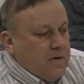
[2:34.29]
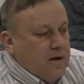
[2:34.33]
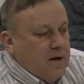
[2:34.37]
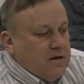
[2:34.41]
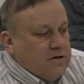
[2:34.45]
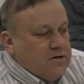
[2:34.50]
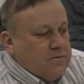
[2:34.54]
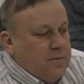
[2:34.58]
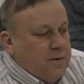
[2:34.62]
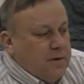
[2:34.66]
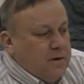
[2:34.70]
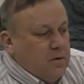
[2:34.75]
I
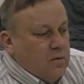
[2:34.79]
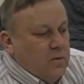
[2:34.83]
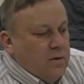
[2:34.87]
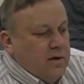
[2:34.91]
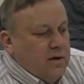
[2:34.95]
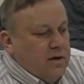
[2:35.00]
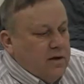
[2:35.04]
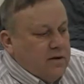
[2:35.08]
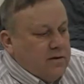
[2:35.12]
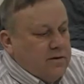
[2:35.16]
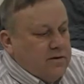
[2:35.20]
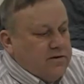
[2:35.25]
spent a
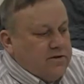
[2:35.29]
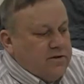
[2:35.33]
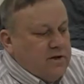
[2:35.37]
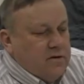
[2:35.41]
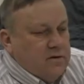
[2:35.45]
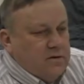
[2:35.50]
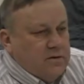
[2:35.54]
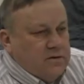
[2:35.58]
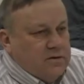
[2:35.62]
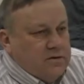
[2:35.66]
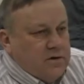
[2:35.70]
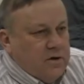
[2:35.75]
week at the
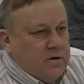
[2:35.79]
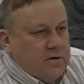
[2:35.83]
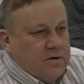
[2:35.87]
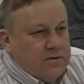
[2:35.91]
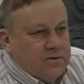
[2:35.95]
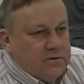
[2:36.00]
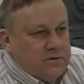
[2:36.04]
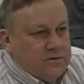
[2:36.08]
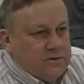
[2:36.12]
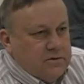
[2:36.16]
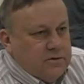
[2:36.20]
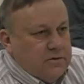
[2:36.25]
St. Louis
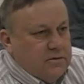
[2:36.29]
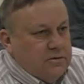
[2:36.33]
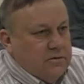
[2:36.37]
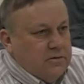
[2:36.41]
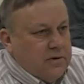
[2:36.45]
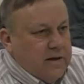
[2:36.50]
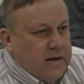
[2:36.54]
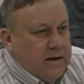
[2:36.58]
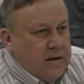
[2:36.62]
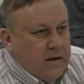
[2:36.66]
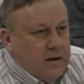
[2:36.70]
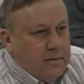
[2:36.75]
Cardinals
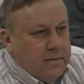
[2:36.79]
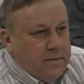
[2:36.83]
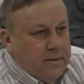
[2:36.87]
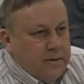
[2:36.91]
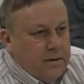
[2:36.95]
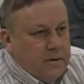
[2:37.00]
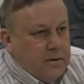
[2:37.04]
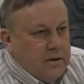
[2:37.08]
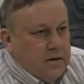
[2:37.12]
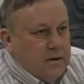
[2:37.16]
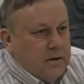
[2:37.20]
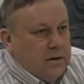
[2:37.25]
camp.
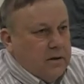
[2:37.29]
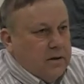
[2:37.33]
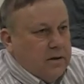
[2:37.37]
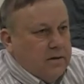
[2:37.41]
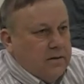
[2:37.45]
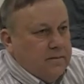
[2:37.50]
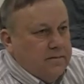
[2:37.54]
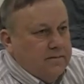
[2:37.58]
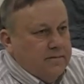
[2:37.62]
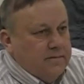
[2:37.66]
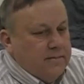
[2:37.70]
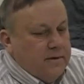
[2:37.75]

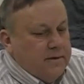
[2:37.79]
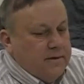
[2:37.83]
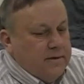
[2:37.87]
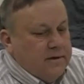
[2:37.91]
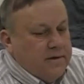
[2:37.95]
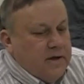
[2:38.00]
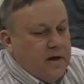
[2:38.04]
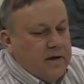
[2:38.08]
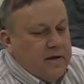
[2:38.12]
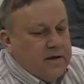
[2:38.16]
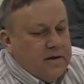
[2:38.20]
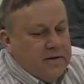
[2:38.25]
I did
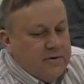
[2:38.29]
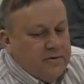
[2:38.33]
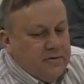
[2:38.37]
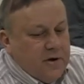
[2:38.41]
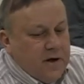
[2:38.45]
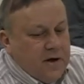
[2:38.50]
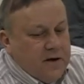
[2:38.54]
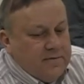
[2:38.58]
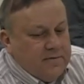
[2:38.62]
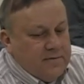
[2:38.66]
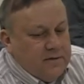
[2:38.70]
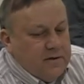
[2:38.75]
not get
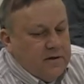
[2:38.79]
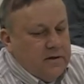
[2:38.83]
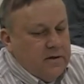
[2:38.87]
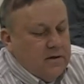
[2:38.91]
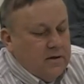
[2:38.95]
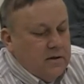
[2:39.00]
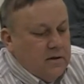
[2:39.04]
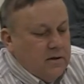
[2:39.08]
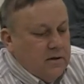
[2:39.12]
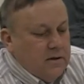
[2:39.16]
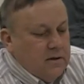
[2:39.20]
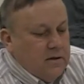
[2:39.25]
drafted,
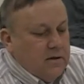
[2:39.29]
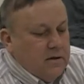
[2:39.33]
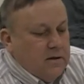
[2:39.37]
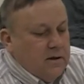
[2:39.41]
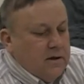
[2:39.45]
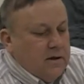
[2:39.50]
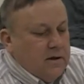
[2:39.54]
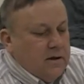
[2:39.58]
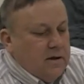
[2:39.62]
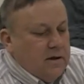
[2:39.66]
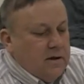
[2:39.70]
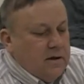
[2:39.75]

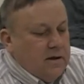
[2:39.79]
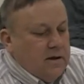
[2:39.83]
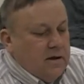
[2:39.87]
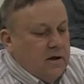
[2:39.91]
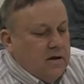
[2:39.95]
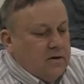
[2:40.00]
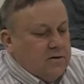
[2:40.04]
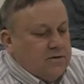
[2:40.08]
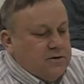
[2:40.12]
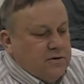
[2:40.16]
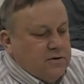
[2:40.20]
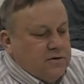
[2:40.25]
and I
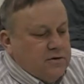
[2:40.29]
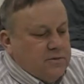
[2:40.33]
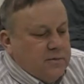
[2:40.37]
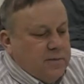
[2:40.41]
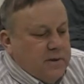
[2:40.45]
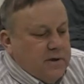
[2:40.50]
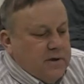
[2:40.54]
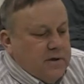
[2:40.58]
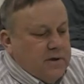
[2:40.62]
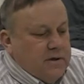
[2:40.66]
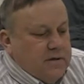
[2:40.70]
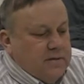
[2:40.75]
also
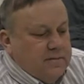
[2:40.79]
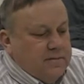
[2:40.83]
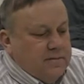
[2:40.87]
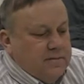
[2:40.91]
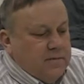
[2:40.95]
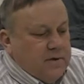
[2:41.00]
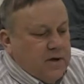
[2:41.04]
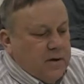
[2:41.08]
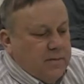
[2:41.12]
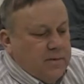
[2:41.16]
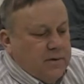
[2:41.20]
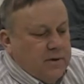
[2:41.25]
spent a
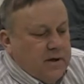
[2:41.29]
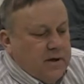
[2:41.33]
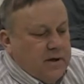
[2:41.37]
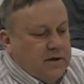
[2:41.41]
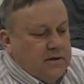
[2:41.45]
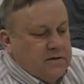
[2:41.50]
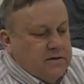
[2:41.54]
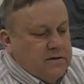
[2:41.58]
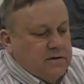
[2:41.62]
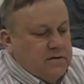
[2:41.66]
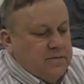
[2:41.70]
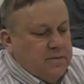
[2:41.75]
couple of
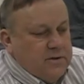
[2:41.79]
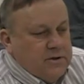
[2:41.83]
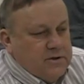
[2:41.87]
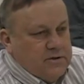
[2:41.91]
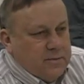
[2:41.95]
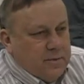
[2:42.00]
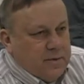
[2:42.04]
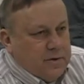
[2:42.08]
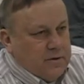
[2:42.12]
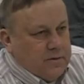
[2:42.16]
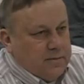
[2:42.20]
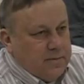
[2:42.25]
days at the
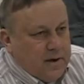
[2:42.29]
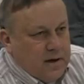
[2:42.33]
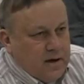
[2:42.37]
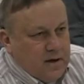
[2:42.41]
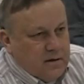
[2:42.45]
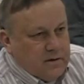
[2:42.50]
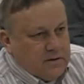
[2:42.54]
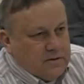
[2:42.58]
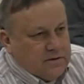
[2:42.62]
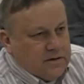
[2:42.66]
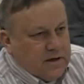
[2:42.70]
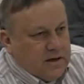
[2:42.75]
Pittsburgh
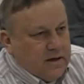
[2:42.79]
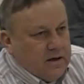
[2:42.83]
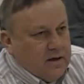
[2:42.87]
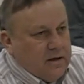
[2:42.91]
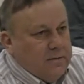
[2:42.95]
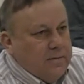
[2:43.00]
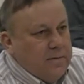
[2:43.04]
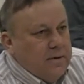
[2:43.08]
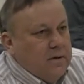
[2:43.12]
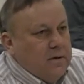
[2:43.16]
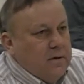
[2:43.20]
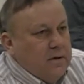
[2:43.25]
Pirates camp,